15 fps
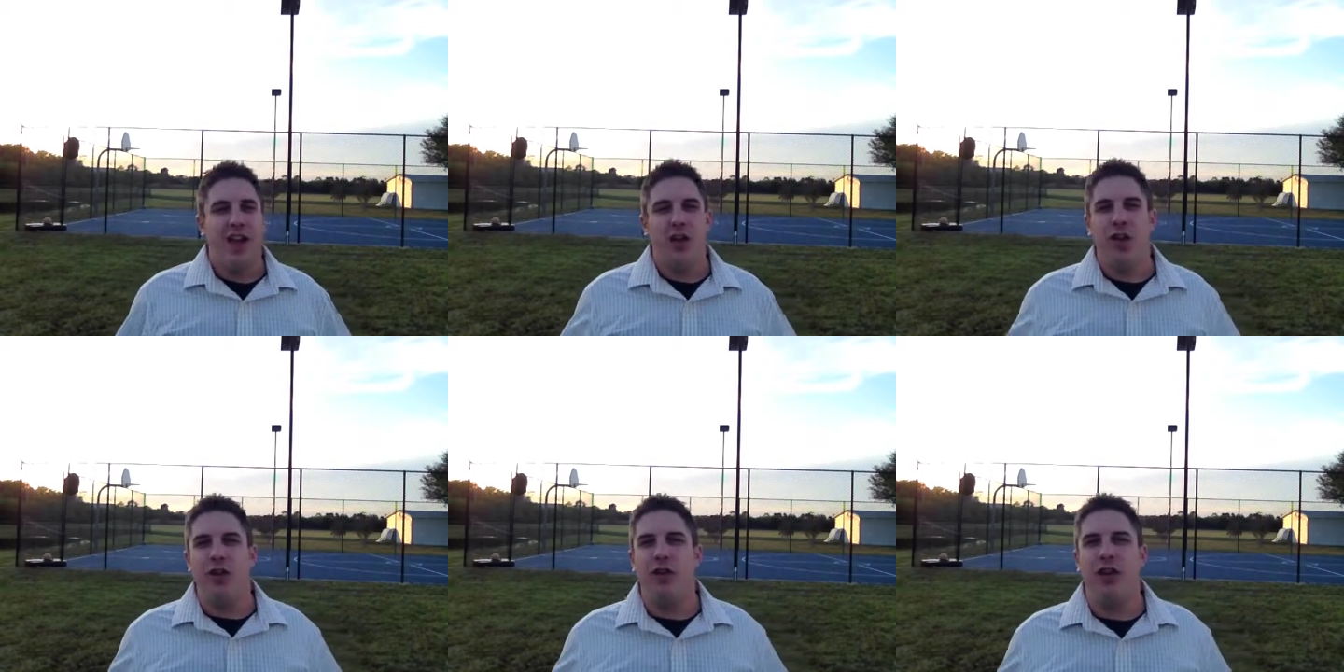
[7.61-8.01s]

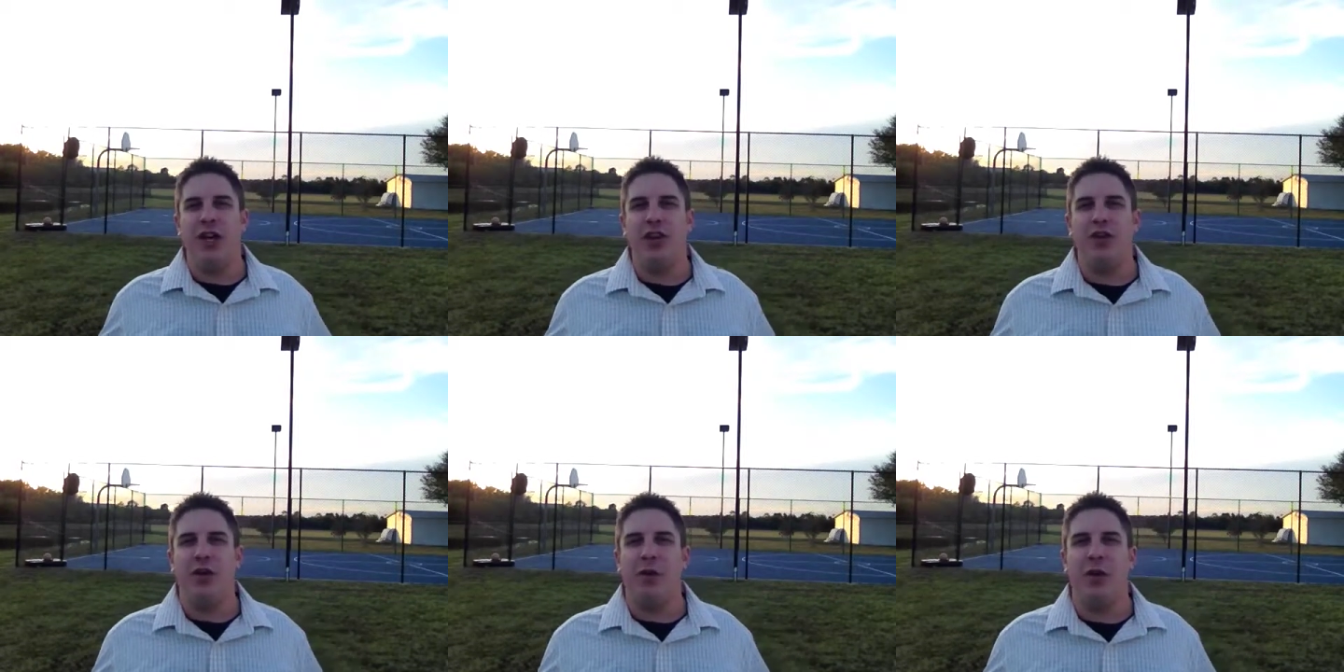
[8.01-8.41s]
Cue the
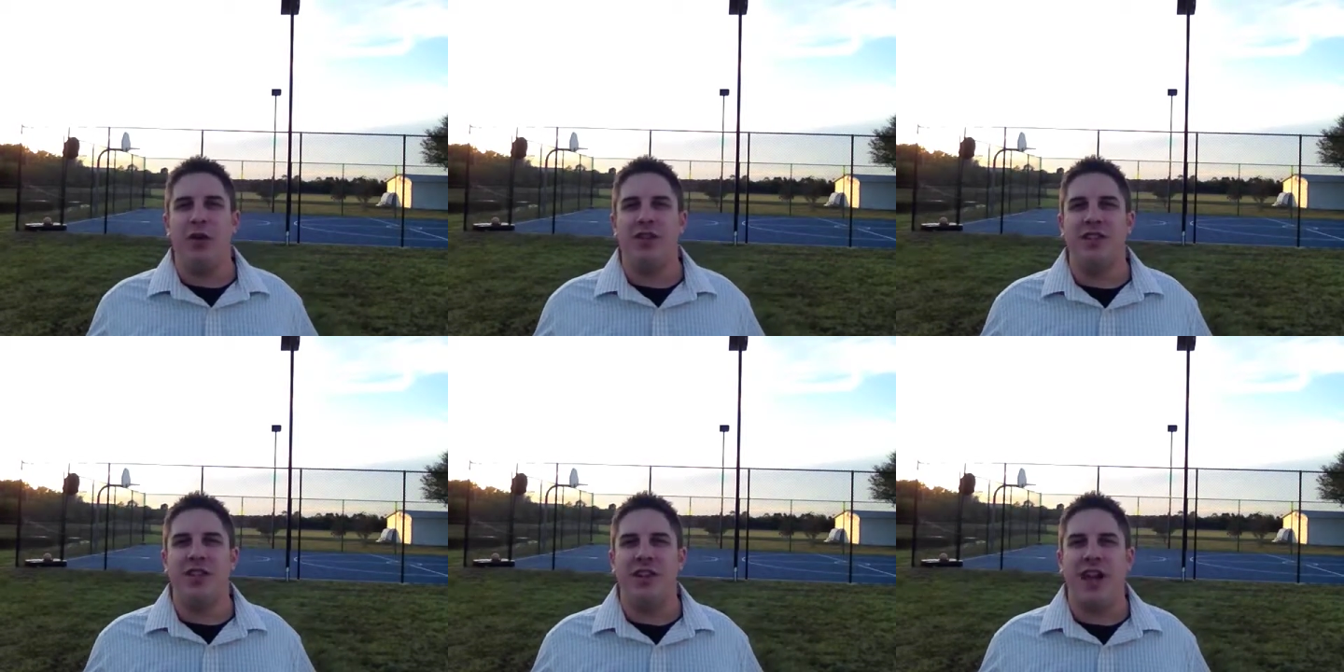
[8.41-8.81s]
intro
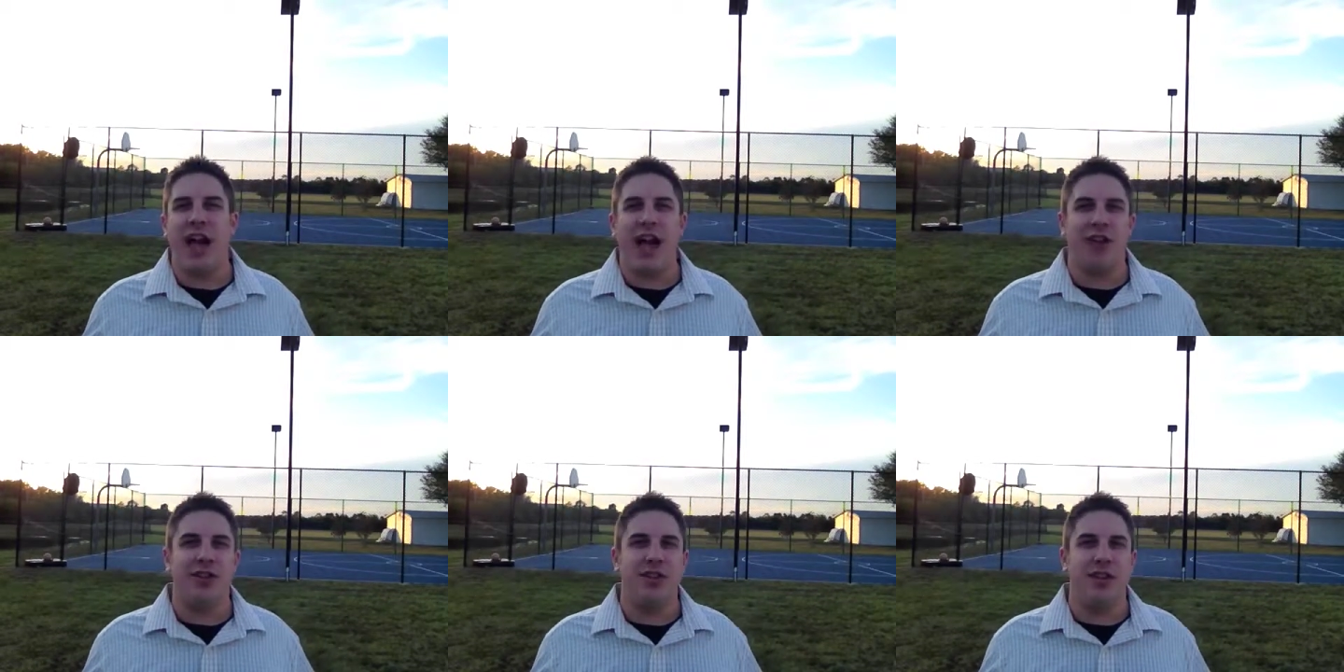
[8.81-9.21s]
music.
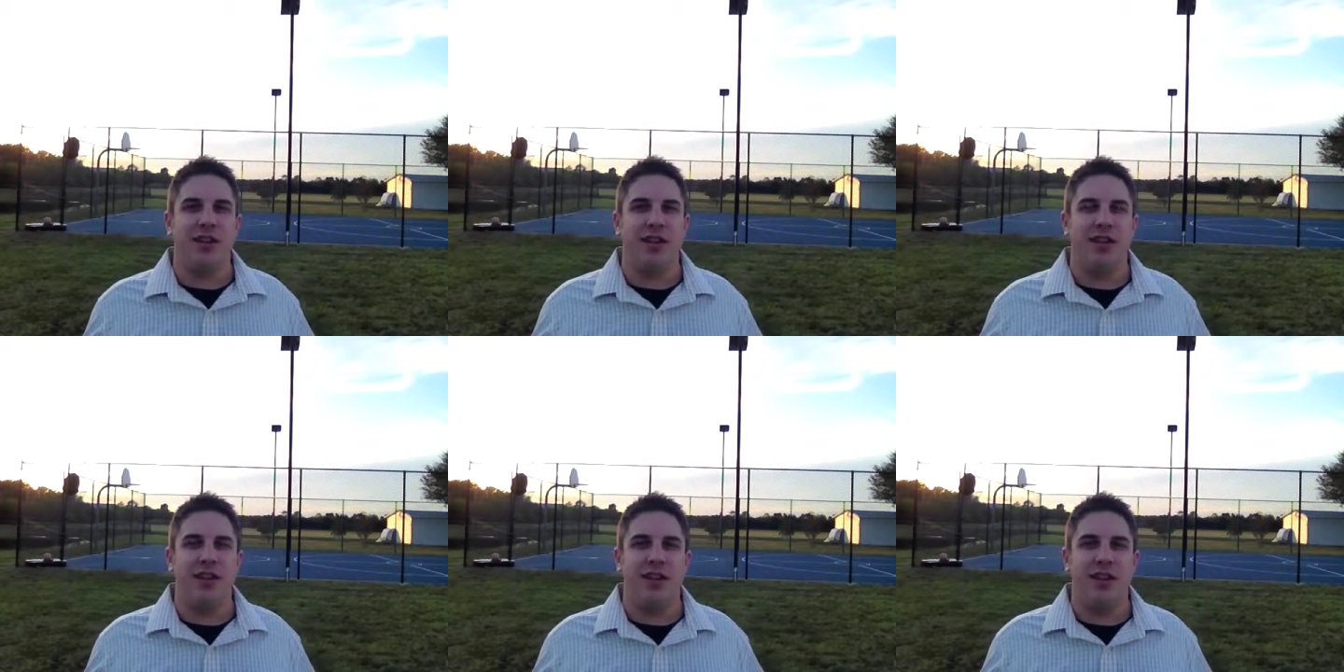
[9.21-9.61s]
Actually,